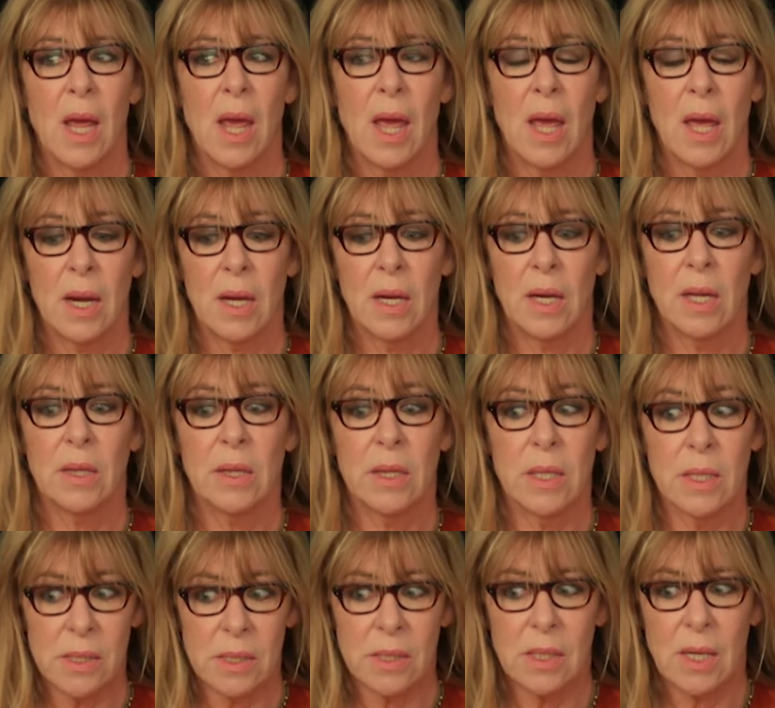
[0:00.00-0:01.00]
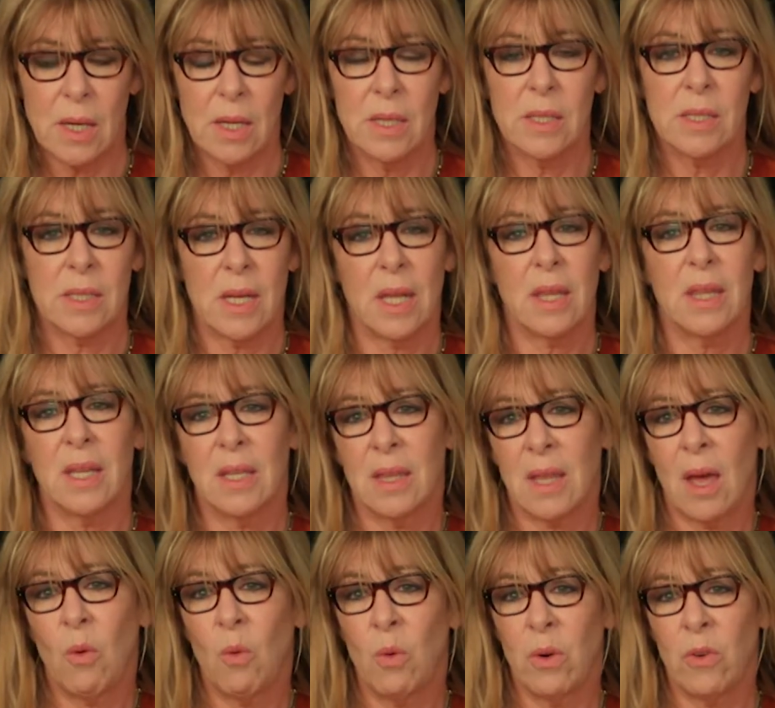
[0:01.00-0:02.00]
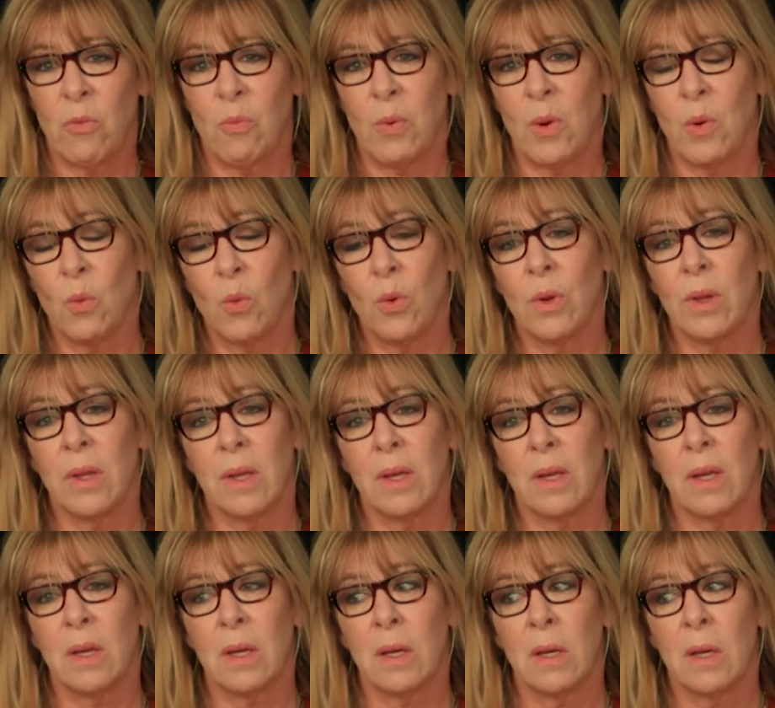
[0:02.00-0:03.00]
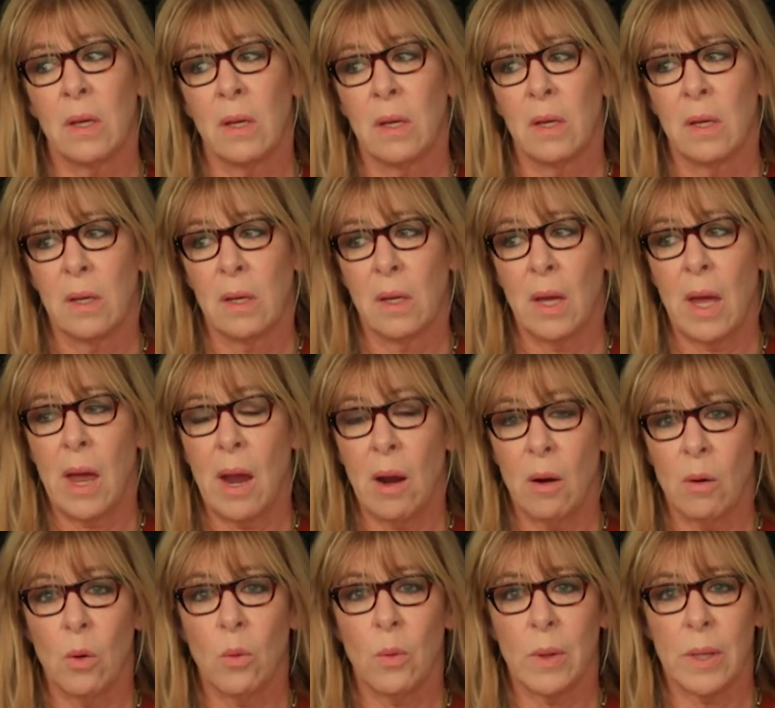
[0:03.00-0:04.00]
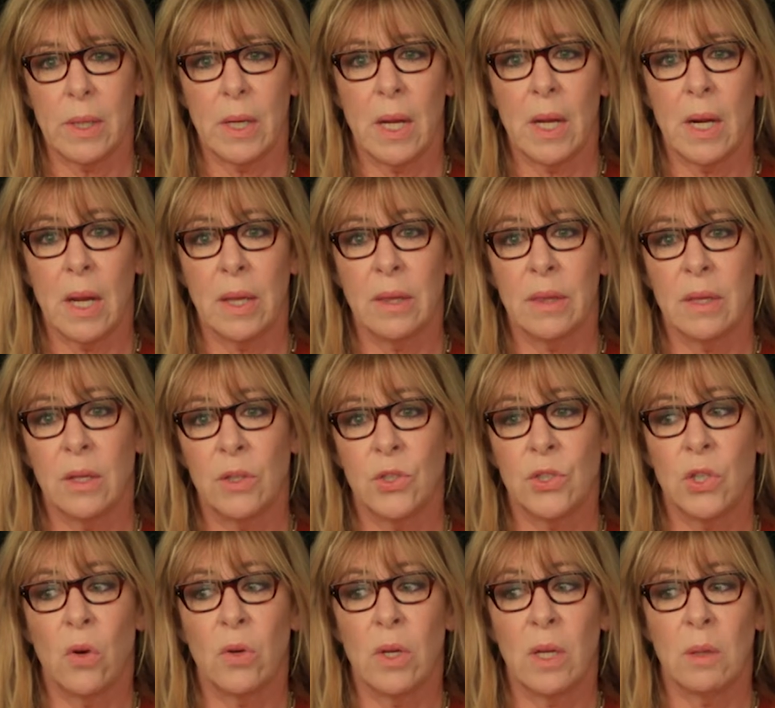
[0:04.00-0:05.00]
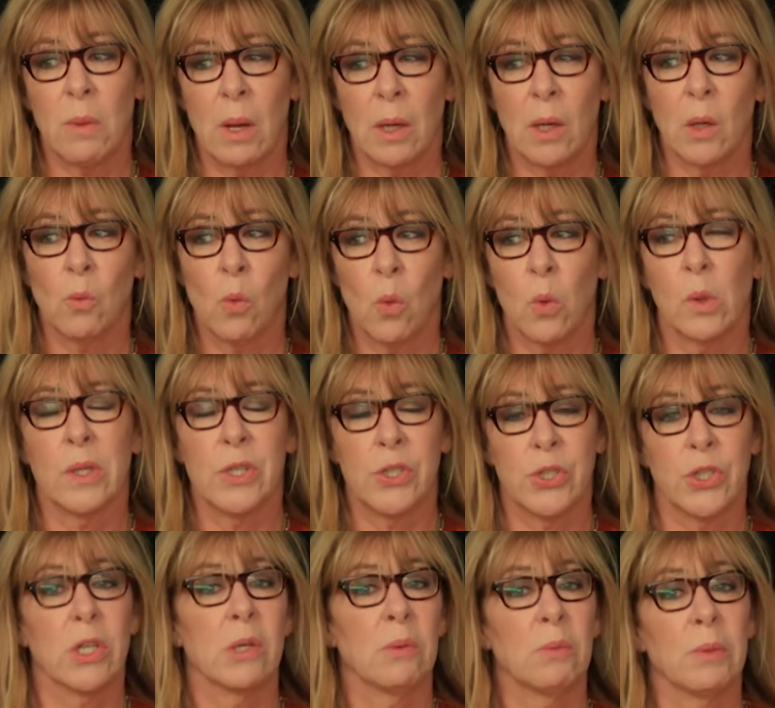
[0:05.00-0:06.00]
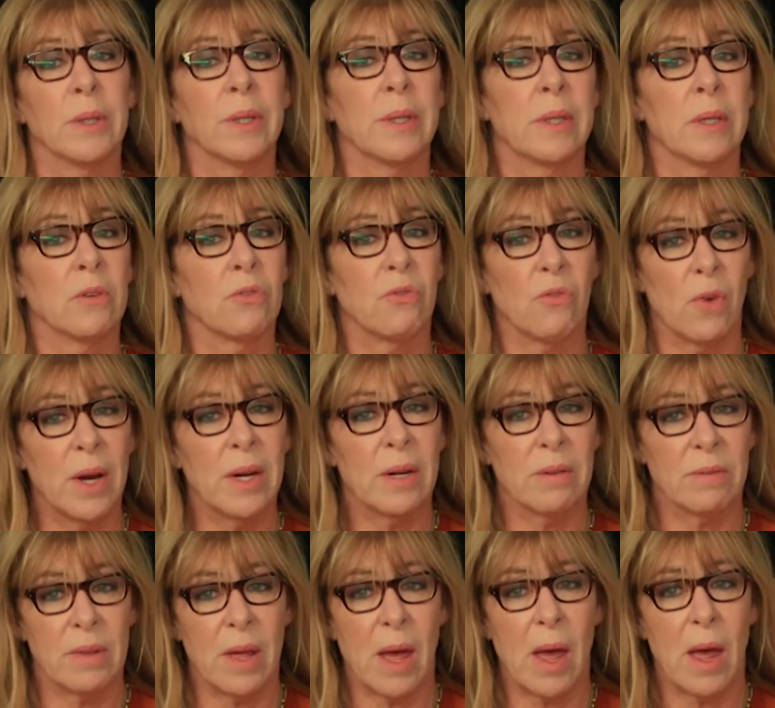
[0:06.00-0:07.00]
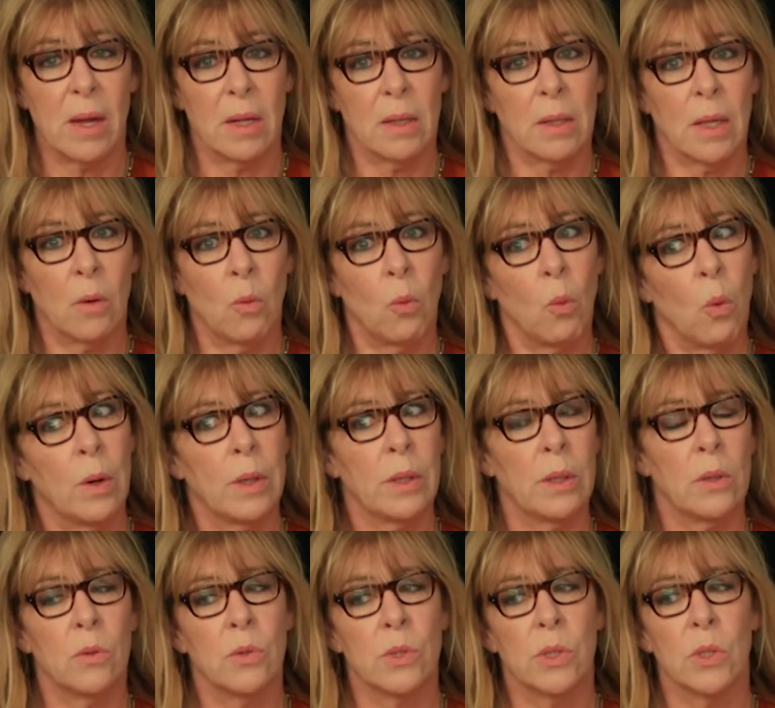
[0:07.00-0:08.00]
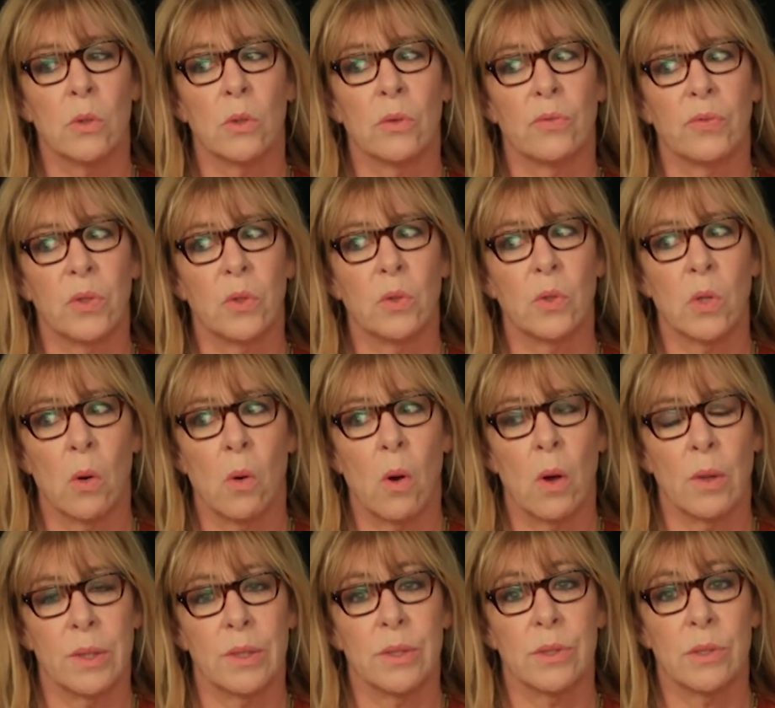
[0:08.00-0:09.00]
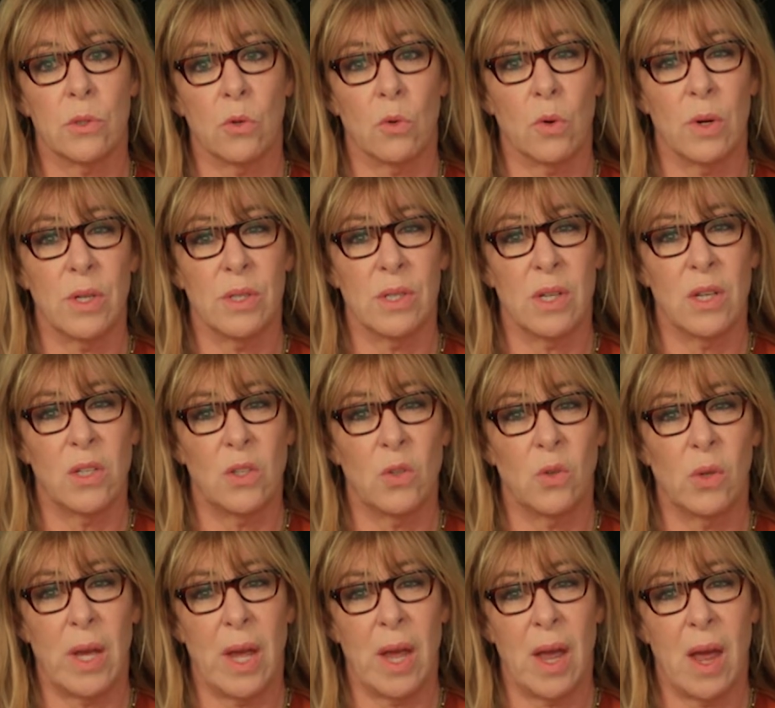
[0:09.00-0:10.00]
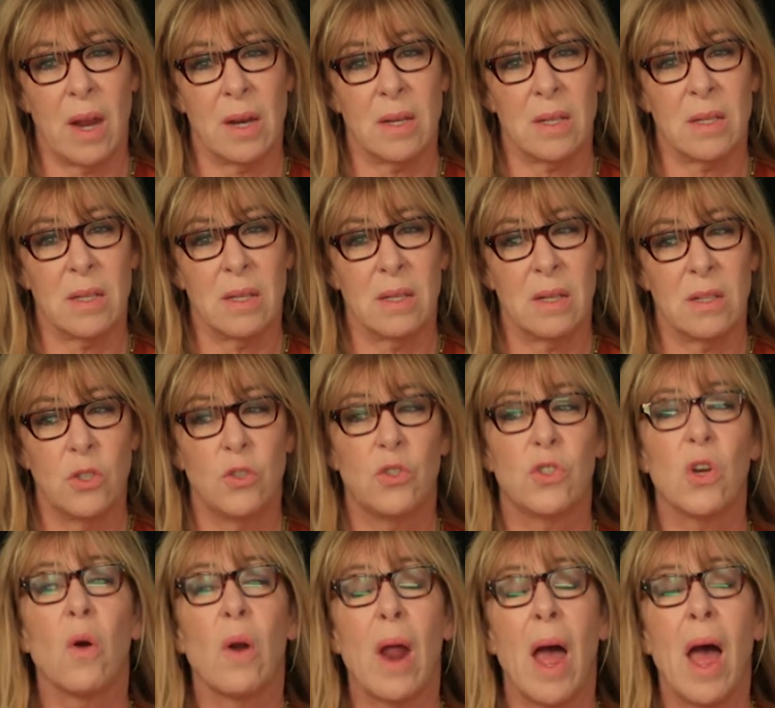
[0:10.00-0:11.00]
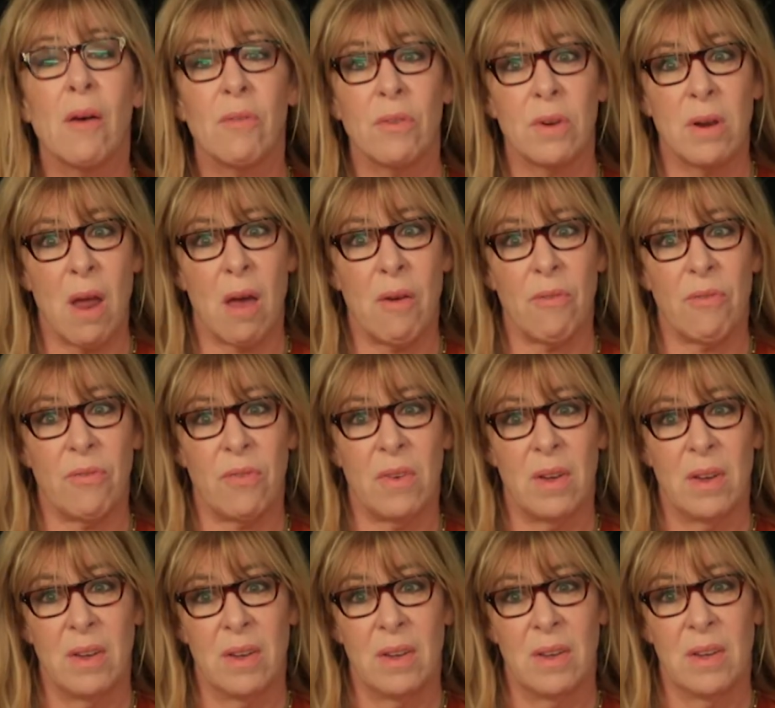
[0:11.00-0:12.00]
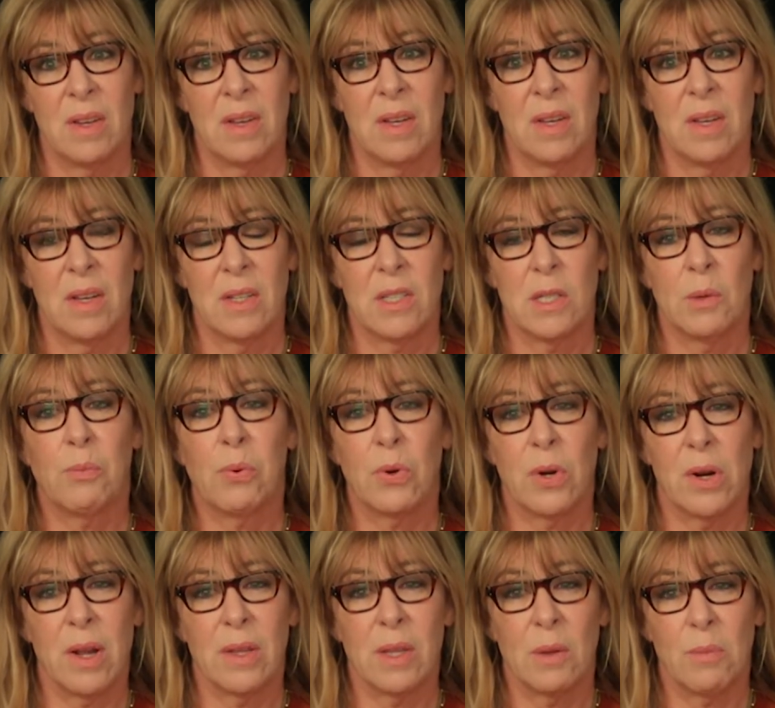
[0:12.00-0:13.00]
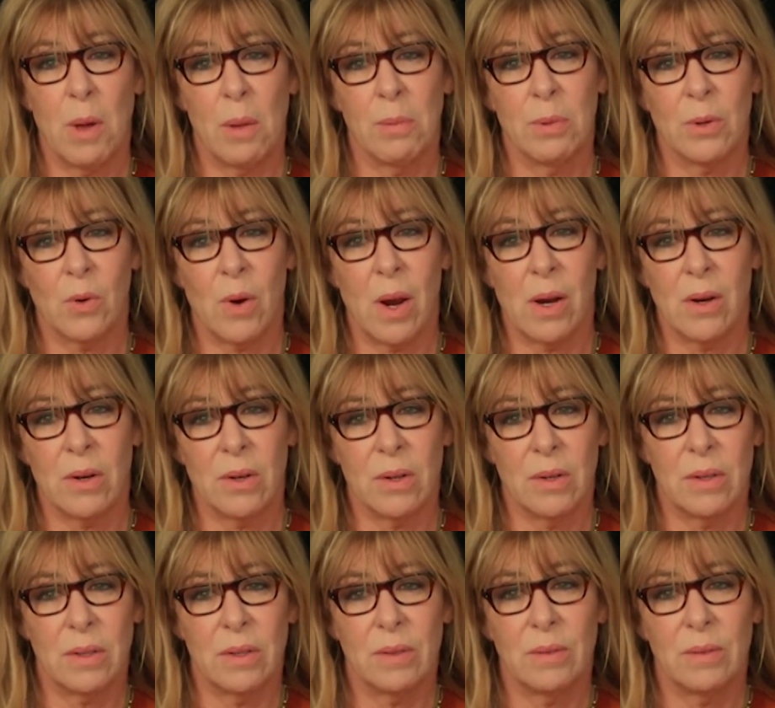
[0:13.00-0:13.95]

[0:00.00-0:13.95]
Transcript: And in this case, I think that would have been really harrowing. And I think Jodi and Megan were legitimately afraid of that. Like, what do you do if you know all these stories and you can't, you don't have enough to put it on the public record?